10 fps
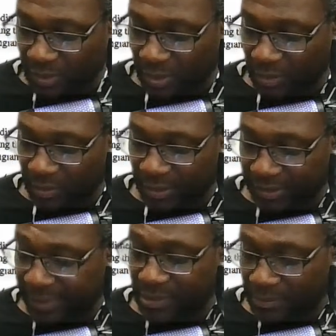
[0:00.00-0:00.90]
So,
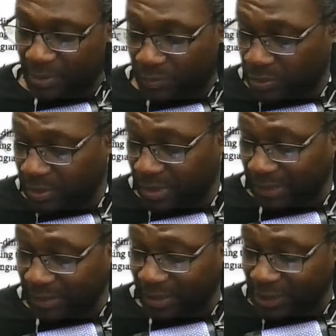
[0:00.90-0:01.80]
and it is a bit
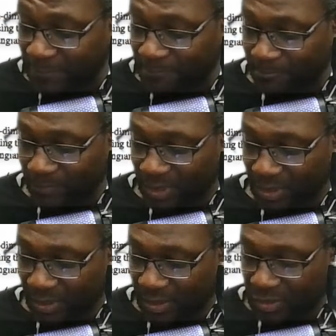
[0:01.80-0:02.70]
weird, I think.
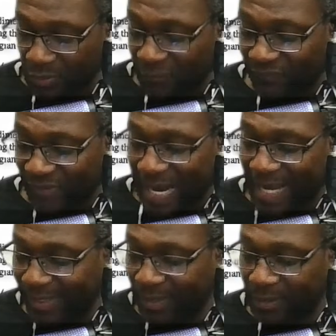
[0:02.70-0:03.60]
So
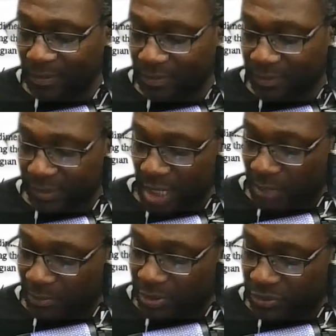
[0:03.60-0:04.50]
phi
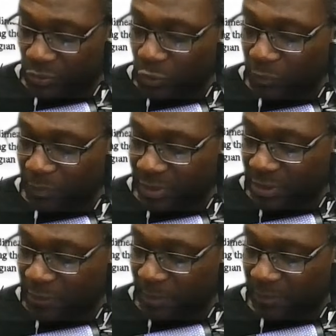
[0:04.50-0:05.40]
is how much the hoop
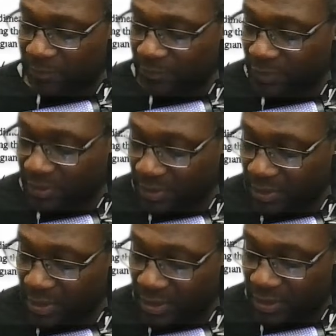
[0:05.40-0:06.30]
is spun.
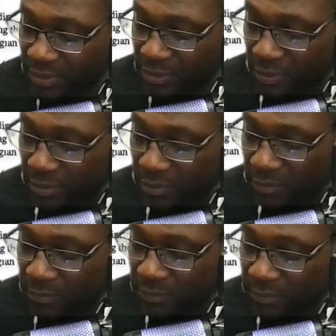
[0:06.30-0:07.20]

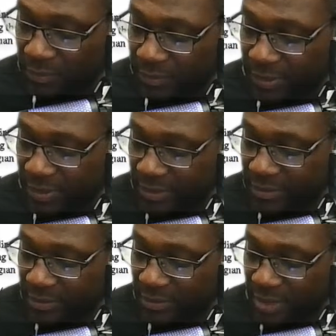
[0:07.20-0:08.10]
So
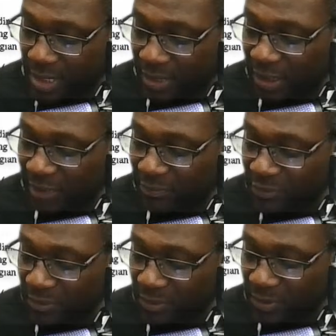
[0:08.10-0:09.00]
this I'll
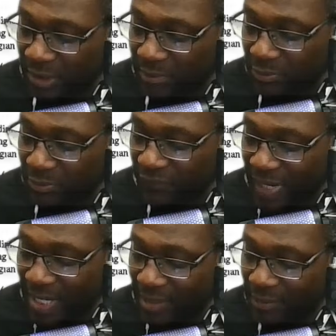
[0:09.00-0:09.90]
label
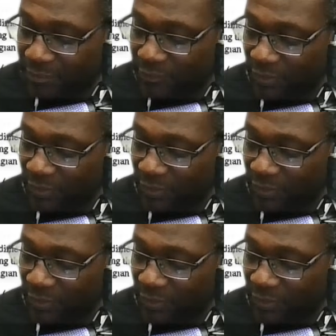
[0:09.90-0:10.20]
phi.